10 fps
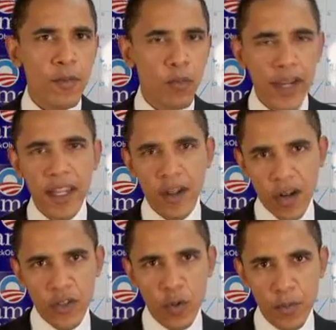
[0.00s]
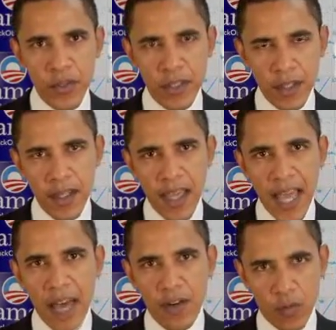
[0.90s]
bringing our troops
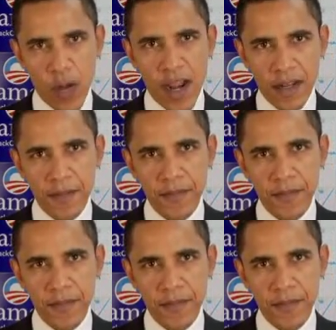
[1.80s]
out of Iraq.